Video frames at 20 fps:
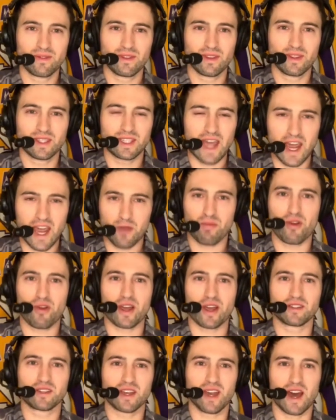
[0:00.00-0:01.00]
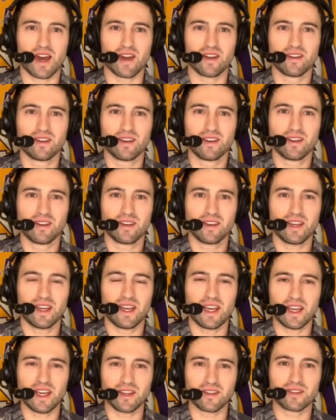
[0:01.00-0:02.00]
Dak Prescott
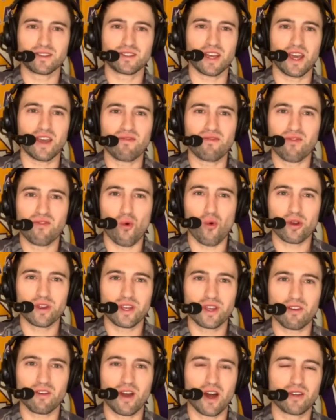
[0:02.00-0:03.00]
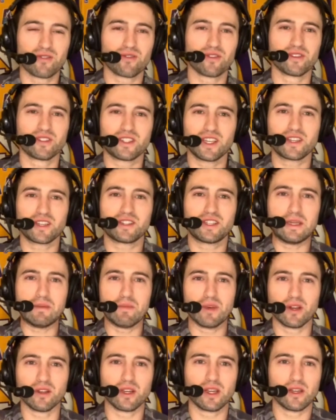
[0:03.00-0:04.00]
inks a four-year, $160
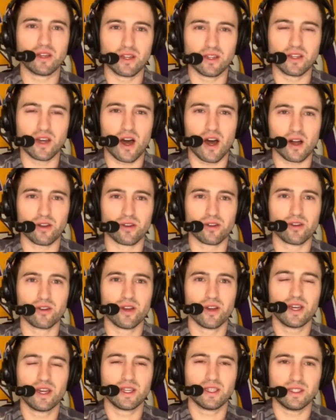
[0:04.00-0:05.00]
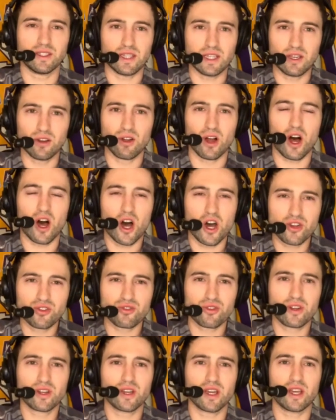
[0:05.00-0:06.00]
million deal,
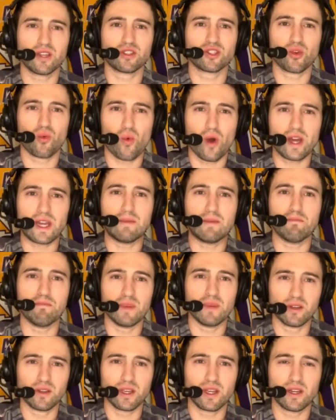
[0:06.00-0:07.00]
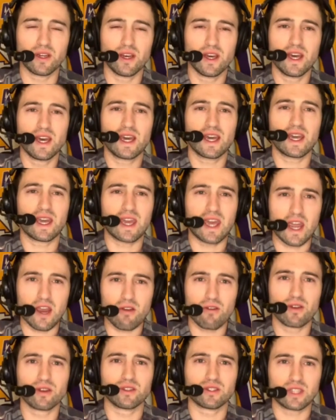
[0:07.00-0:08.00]
$120 million
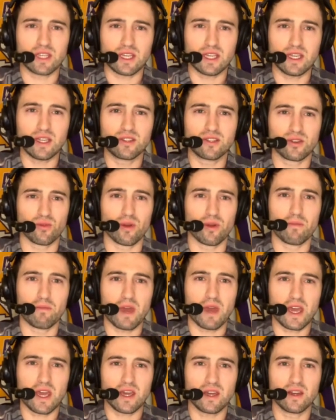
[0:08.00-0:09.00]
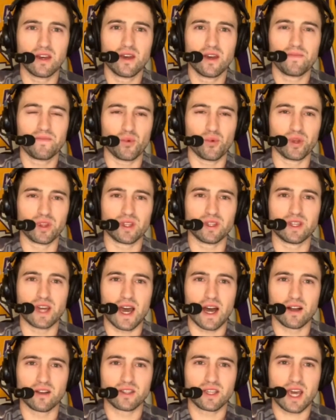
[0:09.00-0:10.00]
guaranteed to remain with the
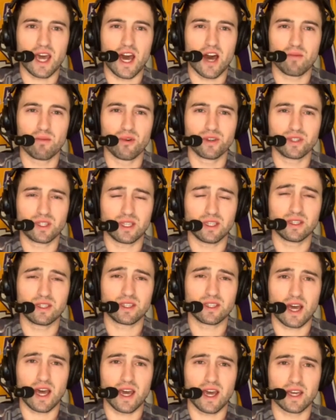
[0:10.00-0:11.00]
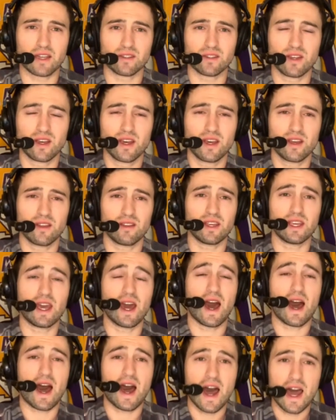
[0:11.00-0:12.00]
Dallas Cowboys. He signs the
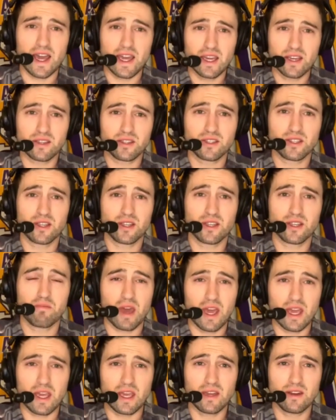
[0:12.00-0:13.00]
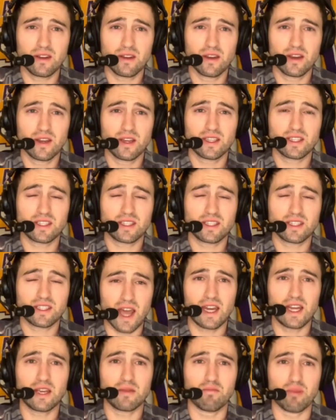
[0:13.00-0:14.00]
highest paid
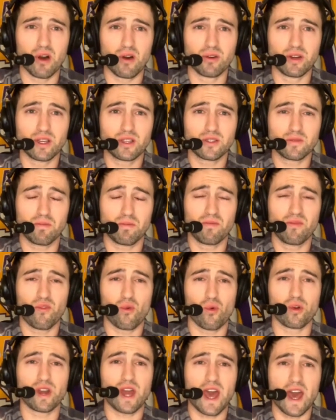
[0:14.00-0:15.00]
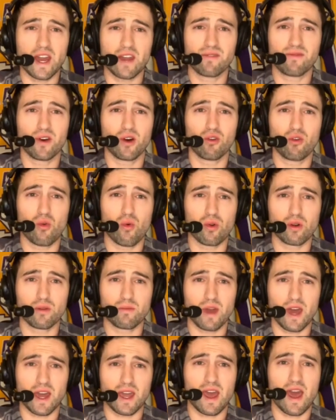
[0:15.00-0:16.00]
signing bonus for an NFL
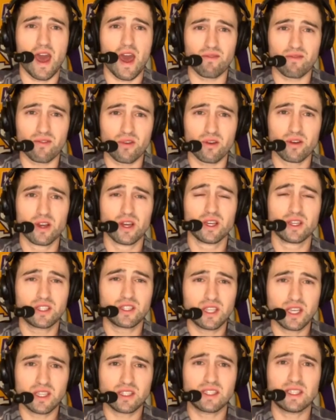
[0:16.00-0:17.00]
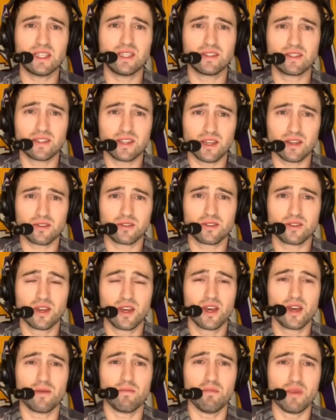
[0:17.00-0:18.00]
quarterback ever, $66
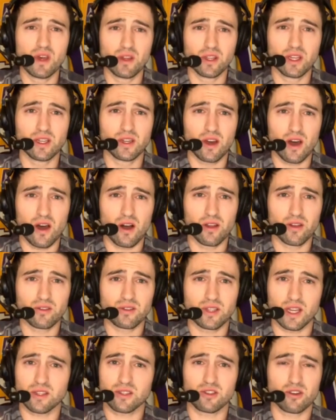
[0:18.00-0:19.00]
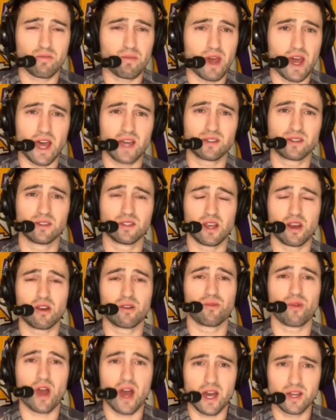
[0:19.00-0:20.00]
million. That surpasses Aaron
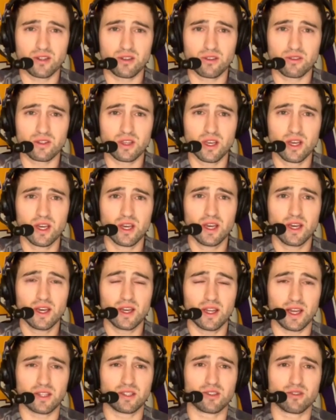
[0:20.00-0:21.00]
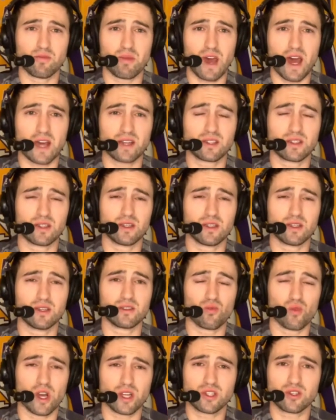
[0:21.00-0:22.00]
Rodgers. That surpasses
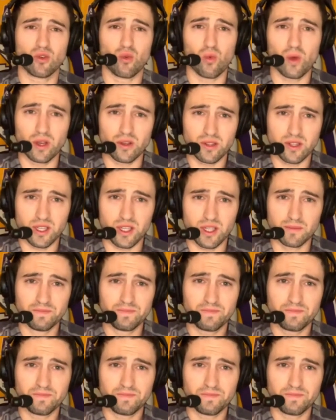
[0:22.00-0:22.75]
Russell Wilson.